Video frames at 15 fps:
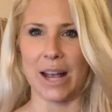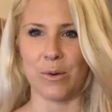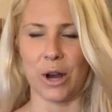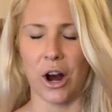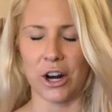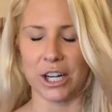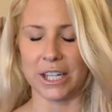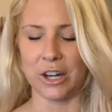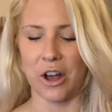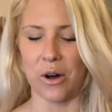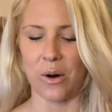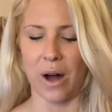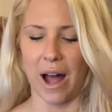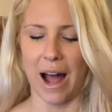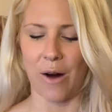We already know
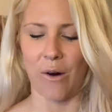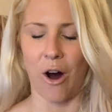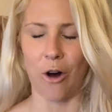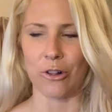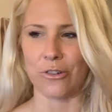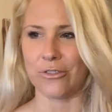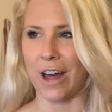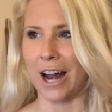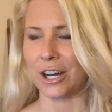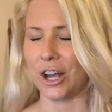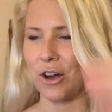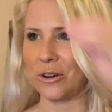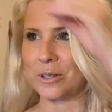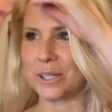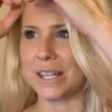how all of that
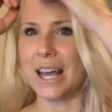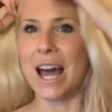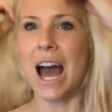goes.